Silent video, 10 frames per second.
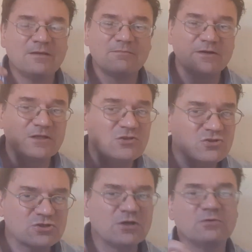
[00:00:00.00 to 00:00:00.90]
But he
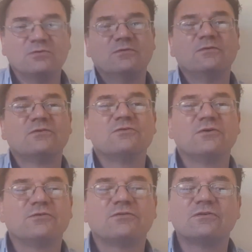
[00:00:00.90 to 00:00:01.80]
chose
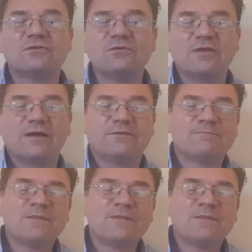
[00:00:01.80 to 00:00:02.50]
not to do that.